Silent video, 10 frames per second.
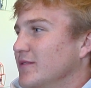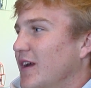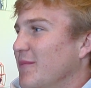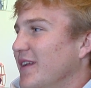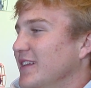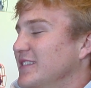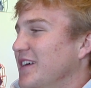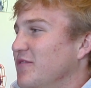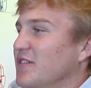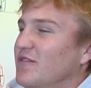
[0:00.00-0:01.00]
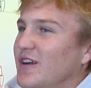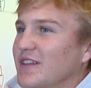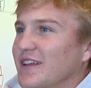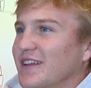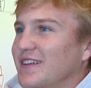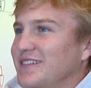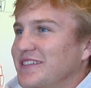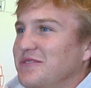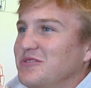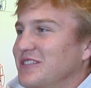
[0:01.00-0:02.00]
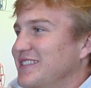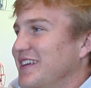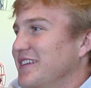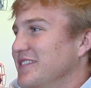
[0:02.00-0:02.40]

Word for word: I mean, it's definitely fun. Like he was just saying,